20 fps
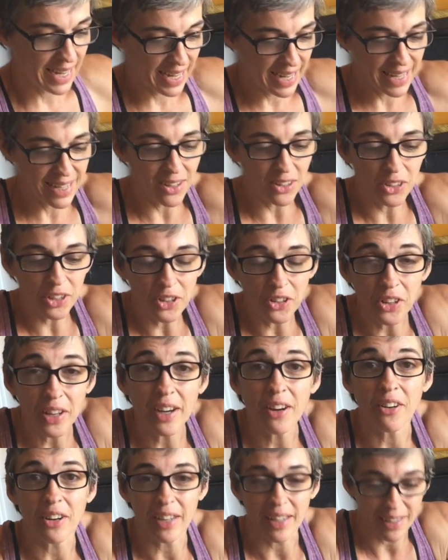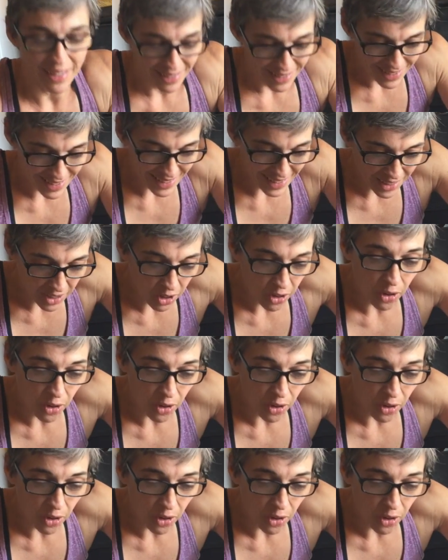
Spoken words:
in a little area. Dig a